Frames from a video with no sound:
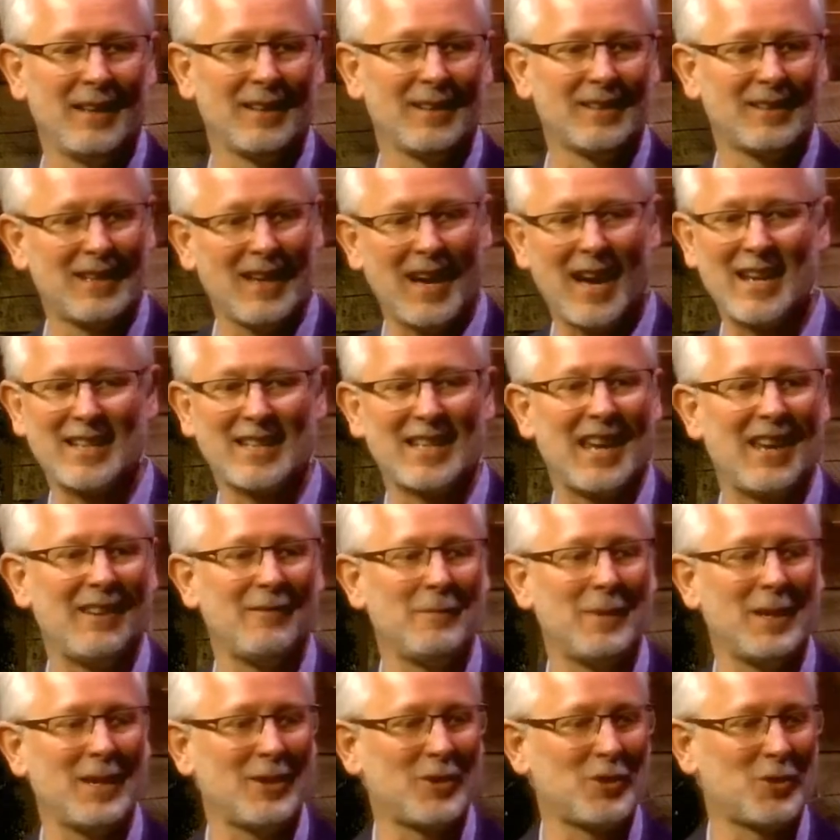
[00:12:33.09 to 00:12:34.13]
God gave
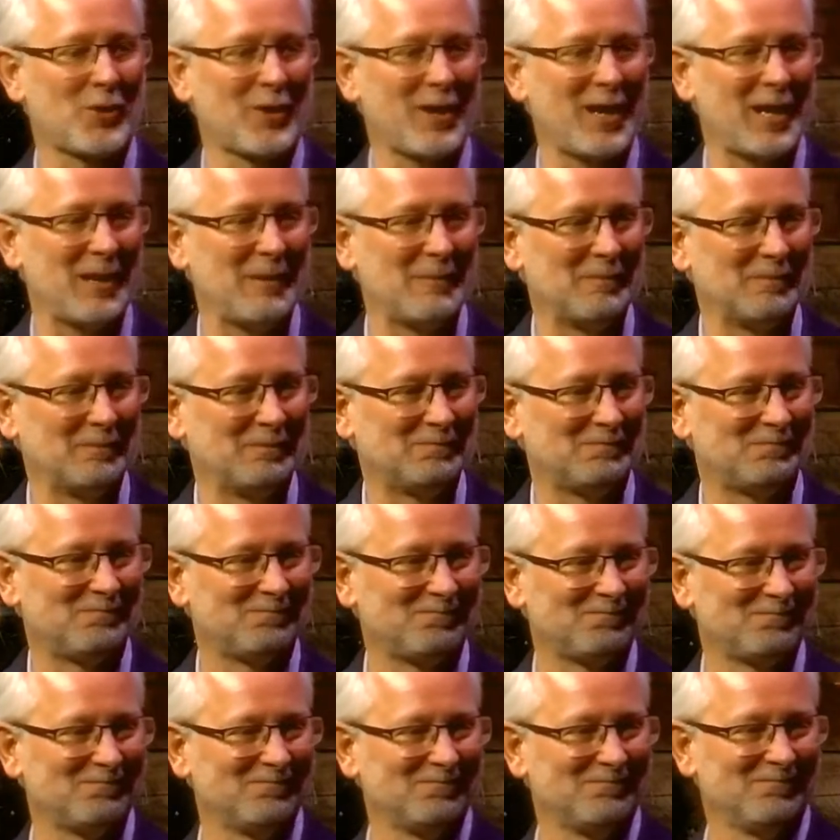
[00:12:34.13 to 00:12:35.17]
me a dream.
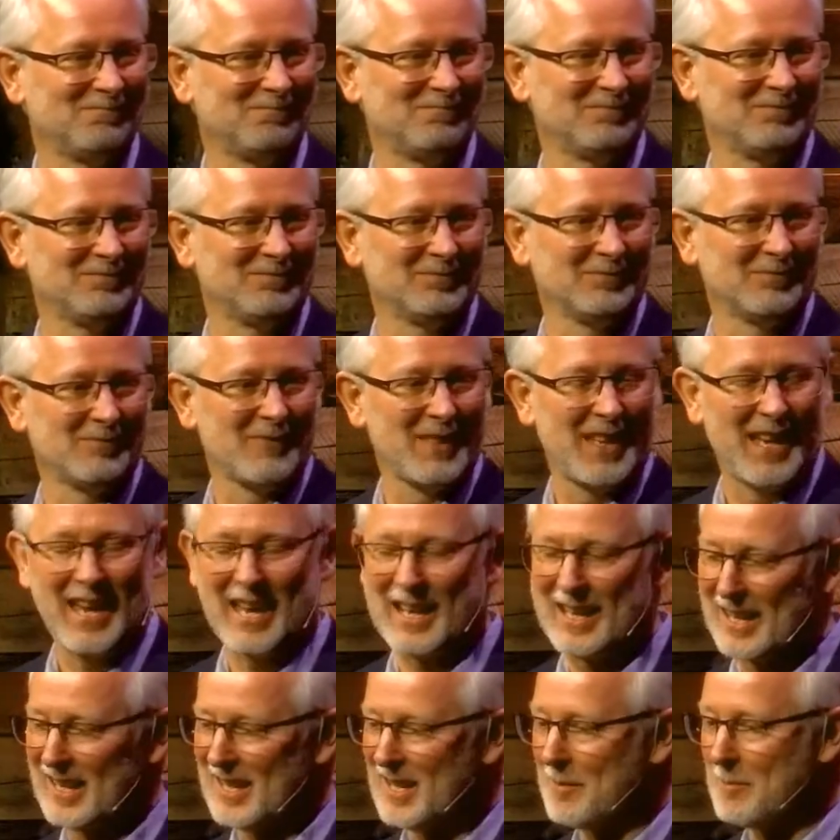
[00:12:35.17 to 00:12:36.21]
And in